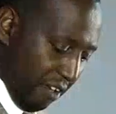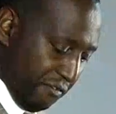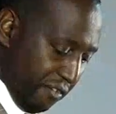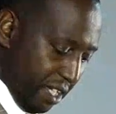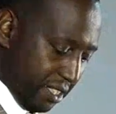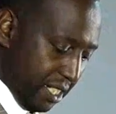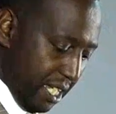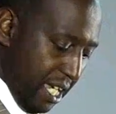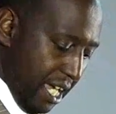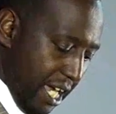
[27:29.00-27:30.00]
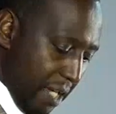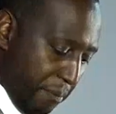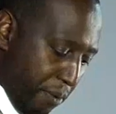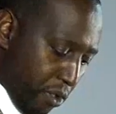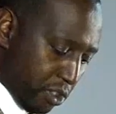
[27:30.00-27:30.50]
their feet and
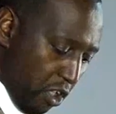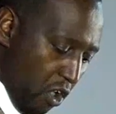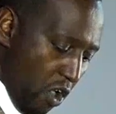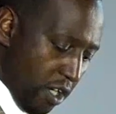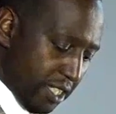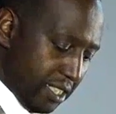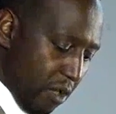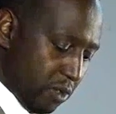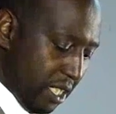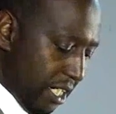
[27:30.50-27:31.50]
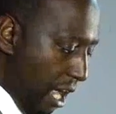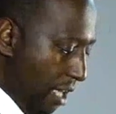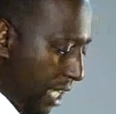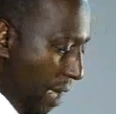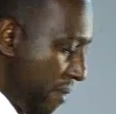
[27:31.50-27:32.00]
put on his outer
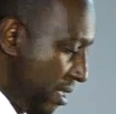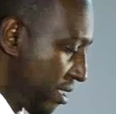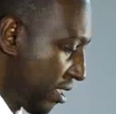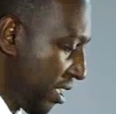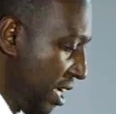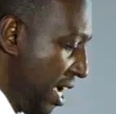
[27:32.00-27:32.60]
garments